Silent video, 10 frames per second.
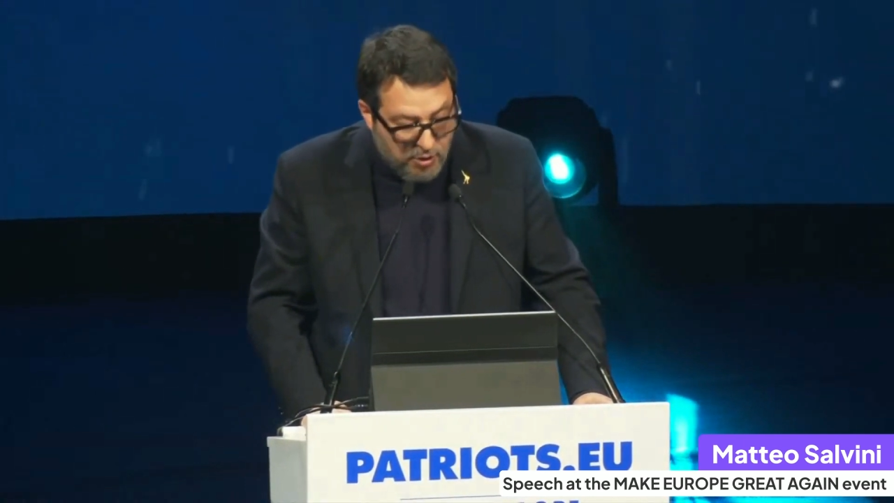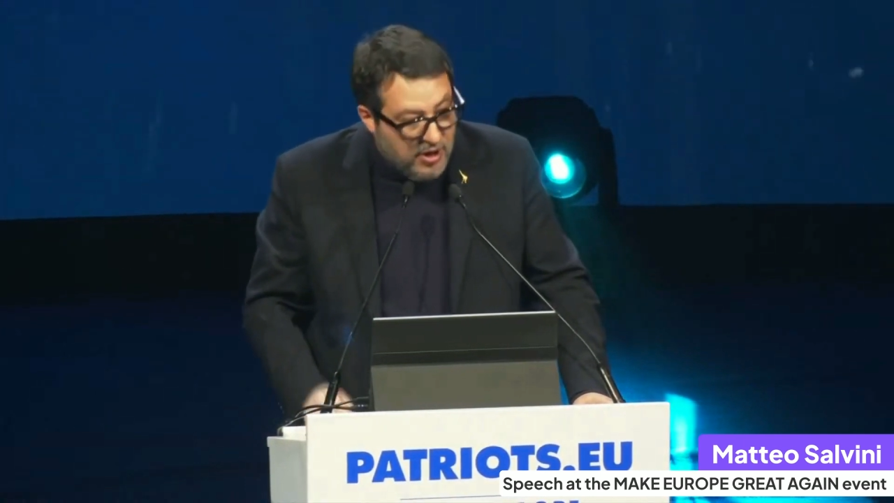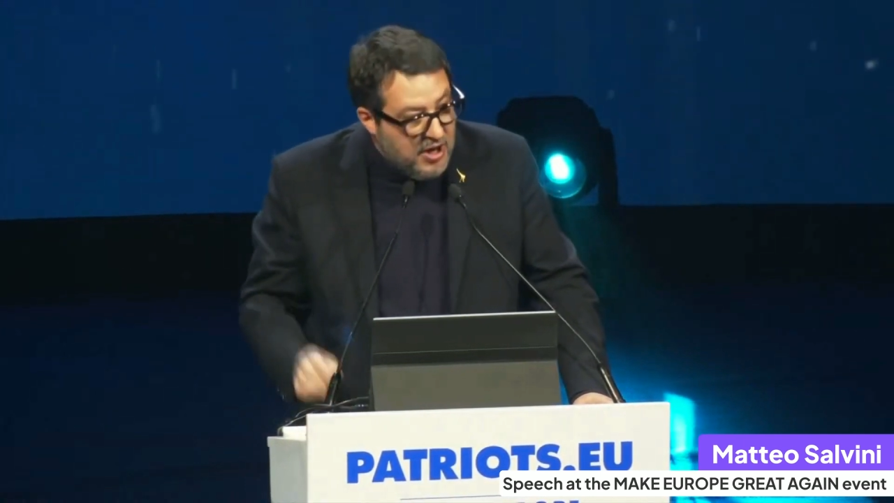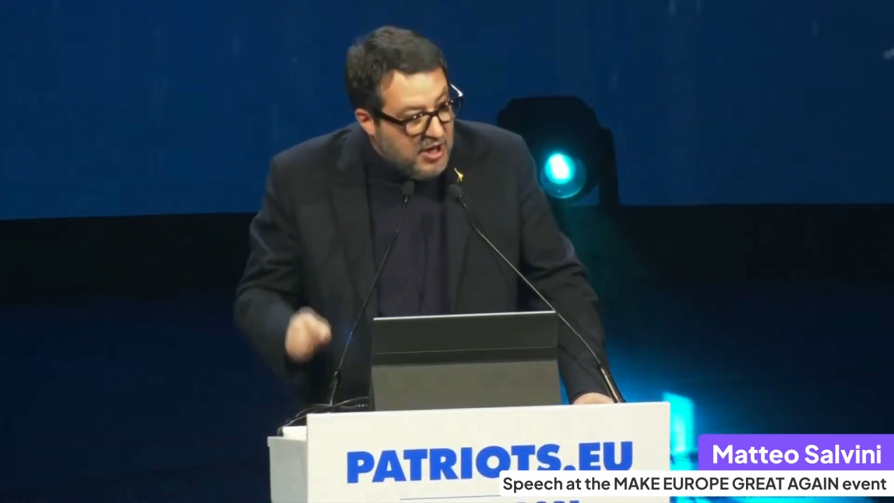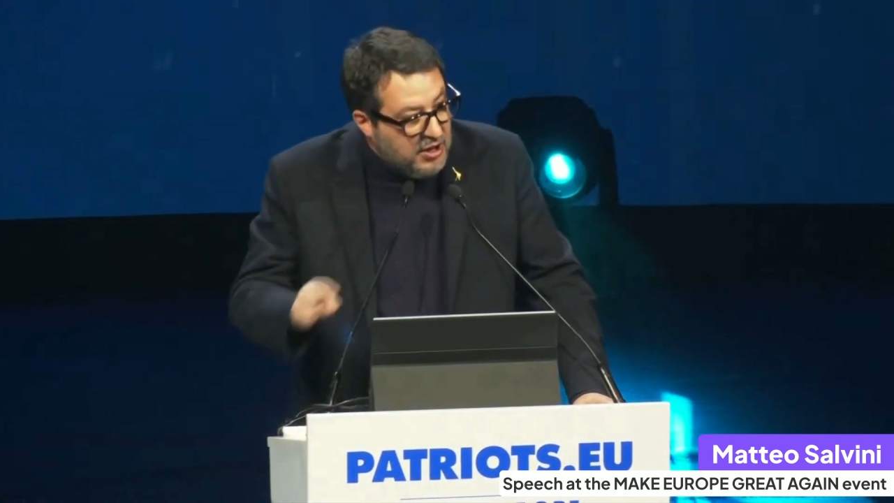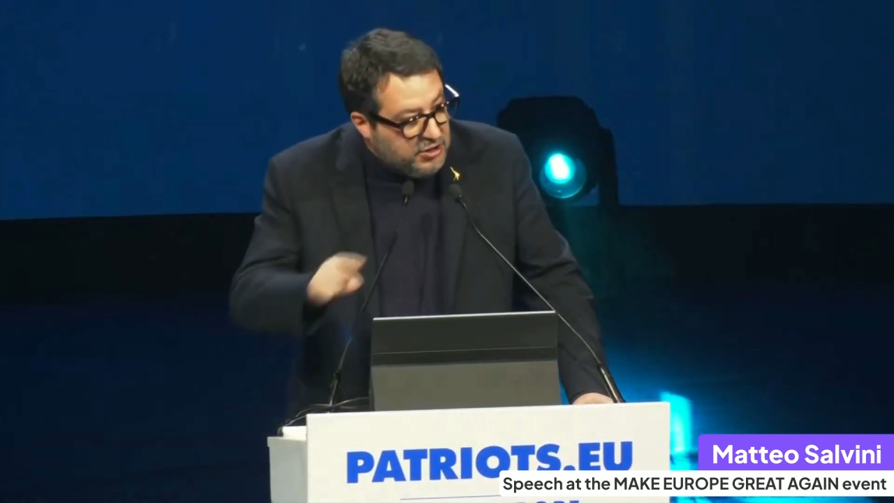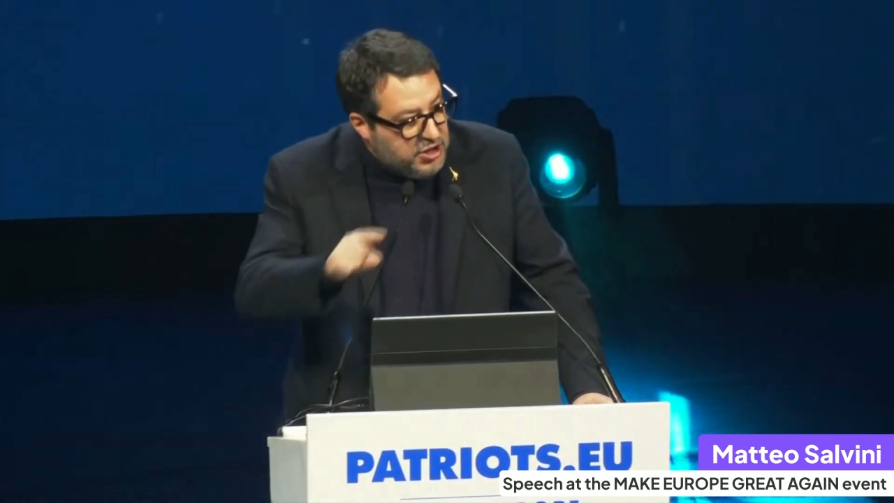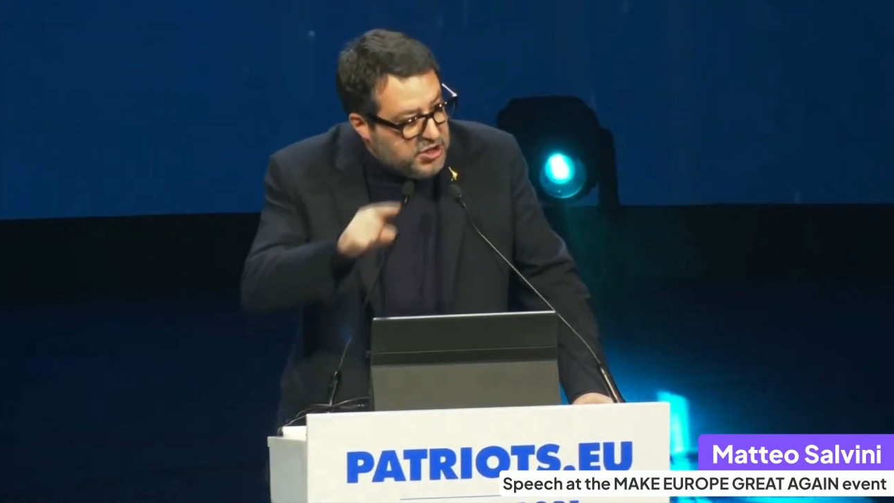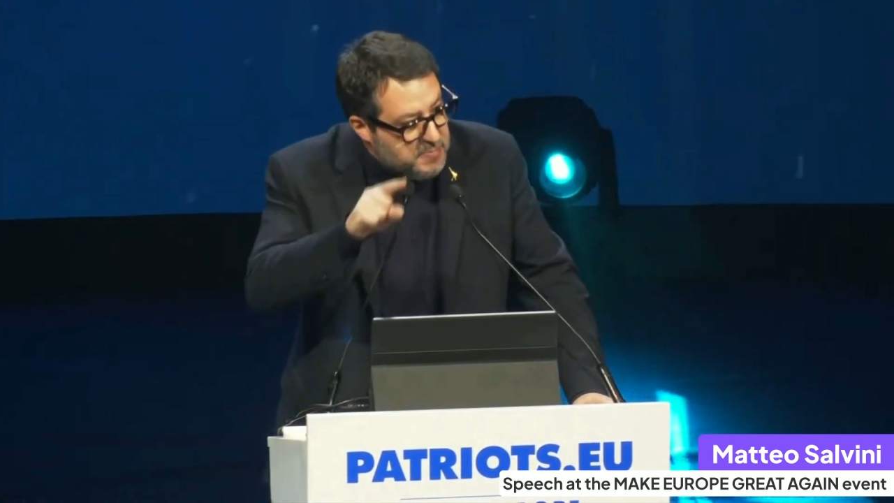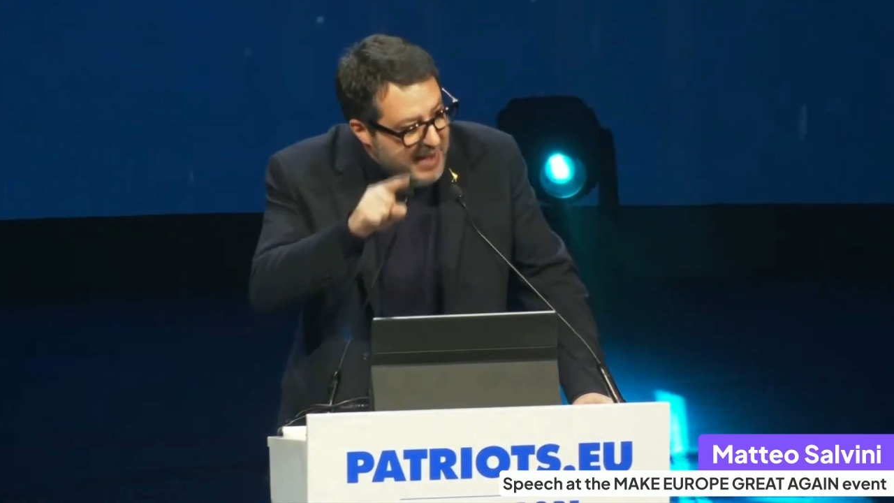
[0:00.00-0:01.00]
and the left
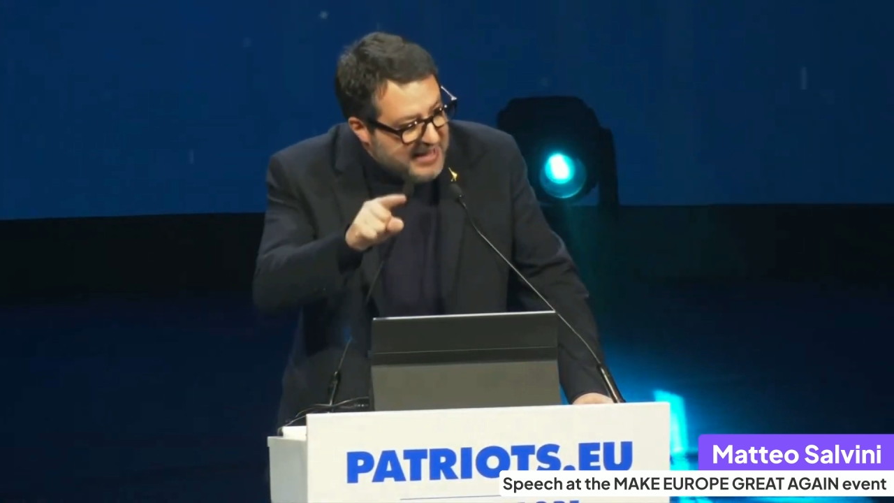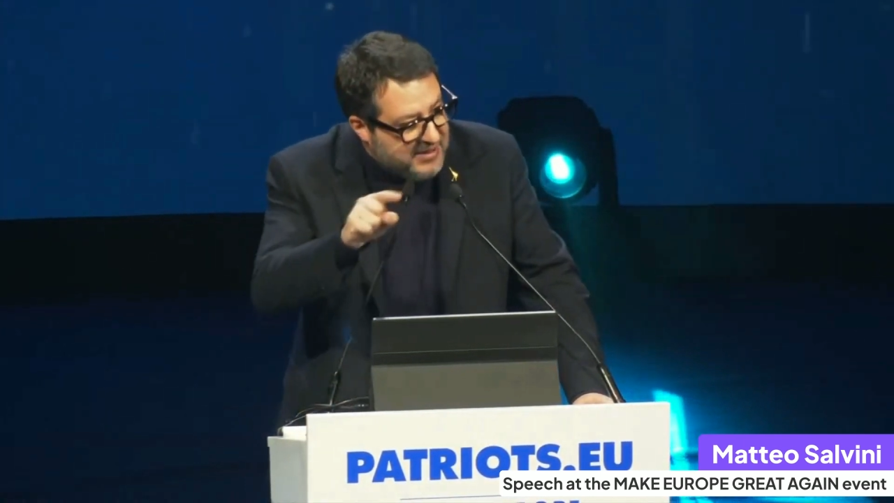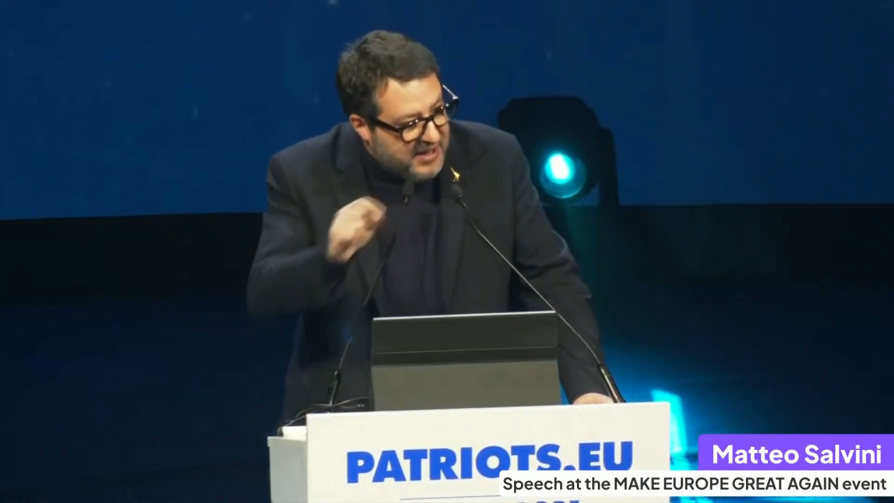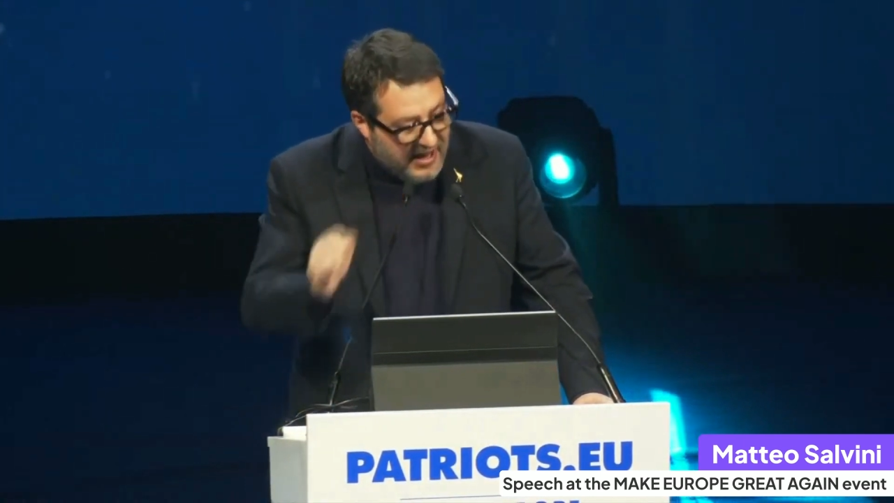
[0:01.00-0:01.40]
in Bruhl.